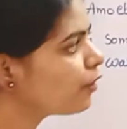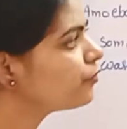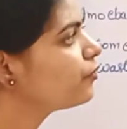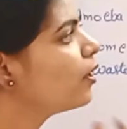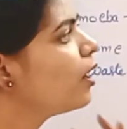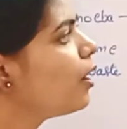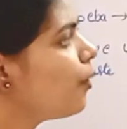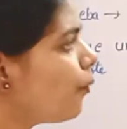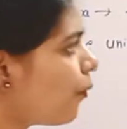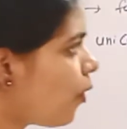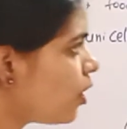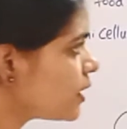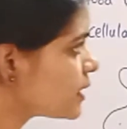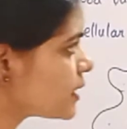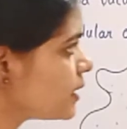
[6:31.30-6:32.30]
of
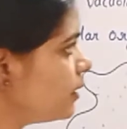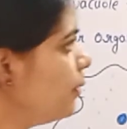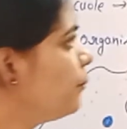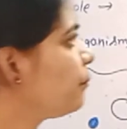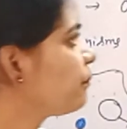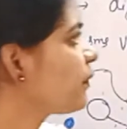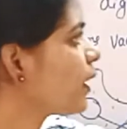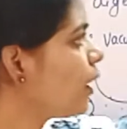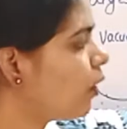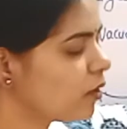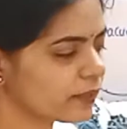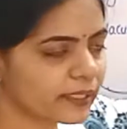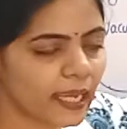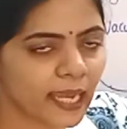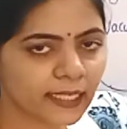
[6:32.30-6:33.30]
water,
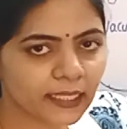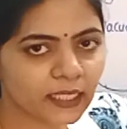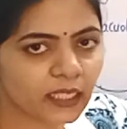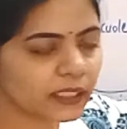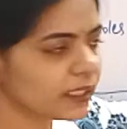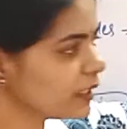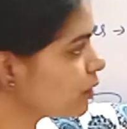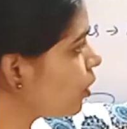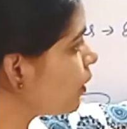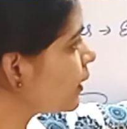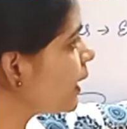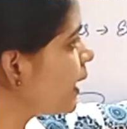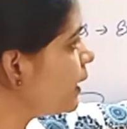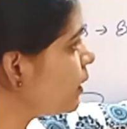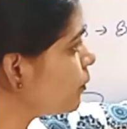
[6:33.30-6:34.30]
organic and
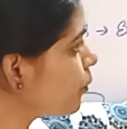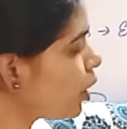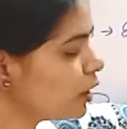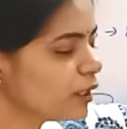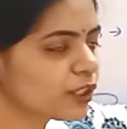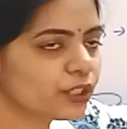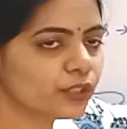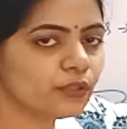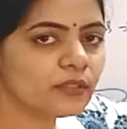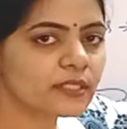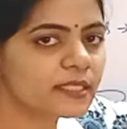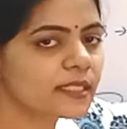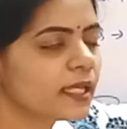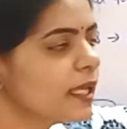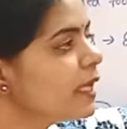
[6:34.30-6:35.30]
inorganic
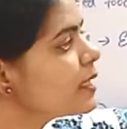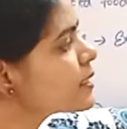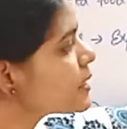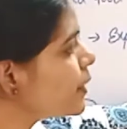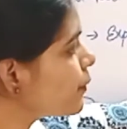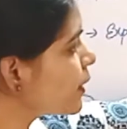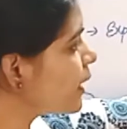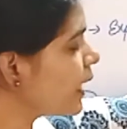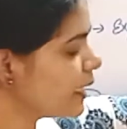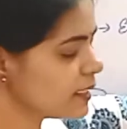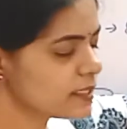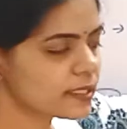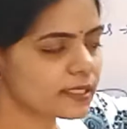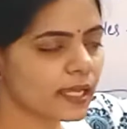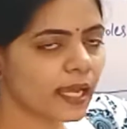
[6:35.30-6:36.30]
molecules, several
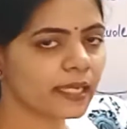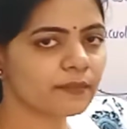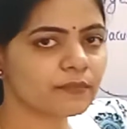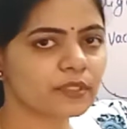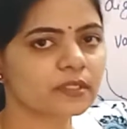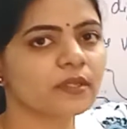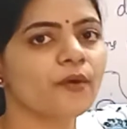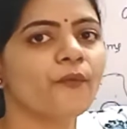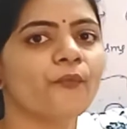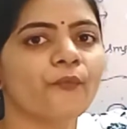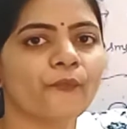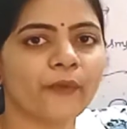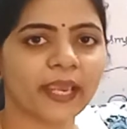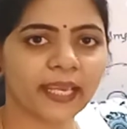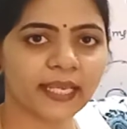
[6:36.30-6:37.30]
enzymes,
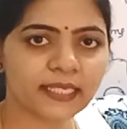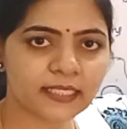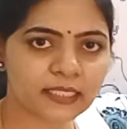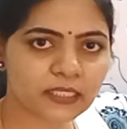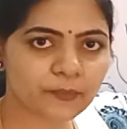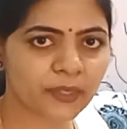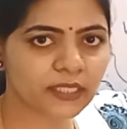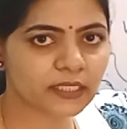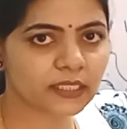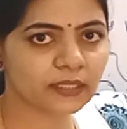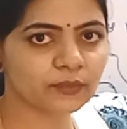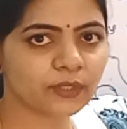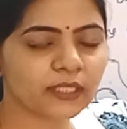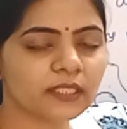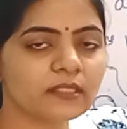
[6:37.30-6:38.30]
waste
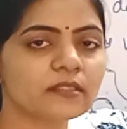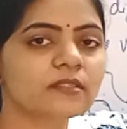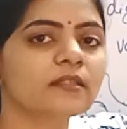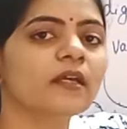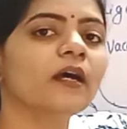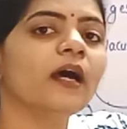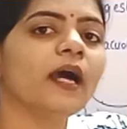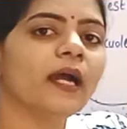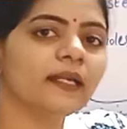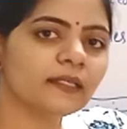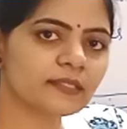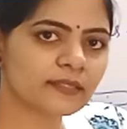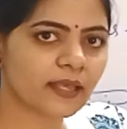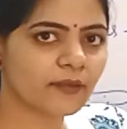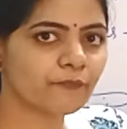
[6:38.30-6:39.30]
materials,
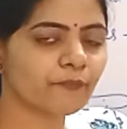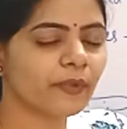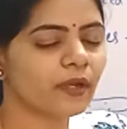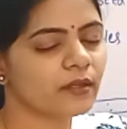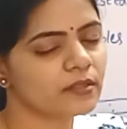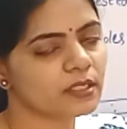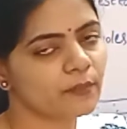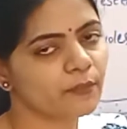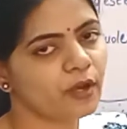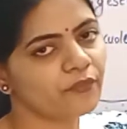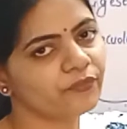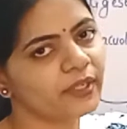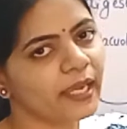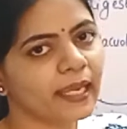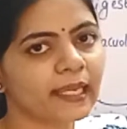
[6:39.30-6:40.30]
and some
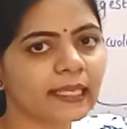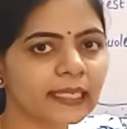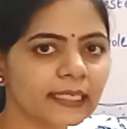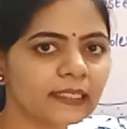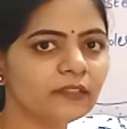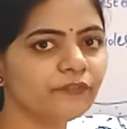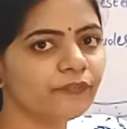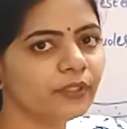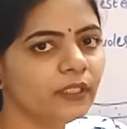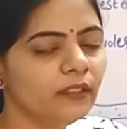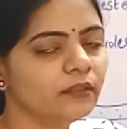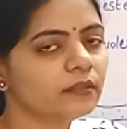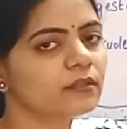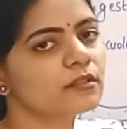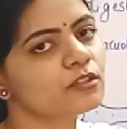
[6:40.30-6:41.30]
of the
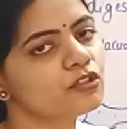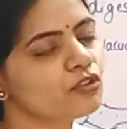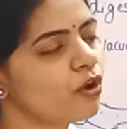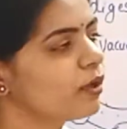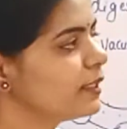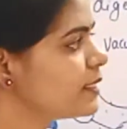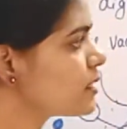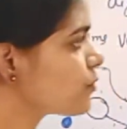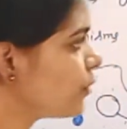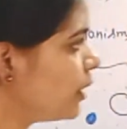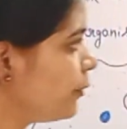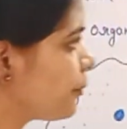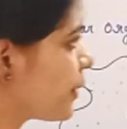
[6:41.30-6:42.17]
engulfed solids were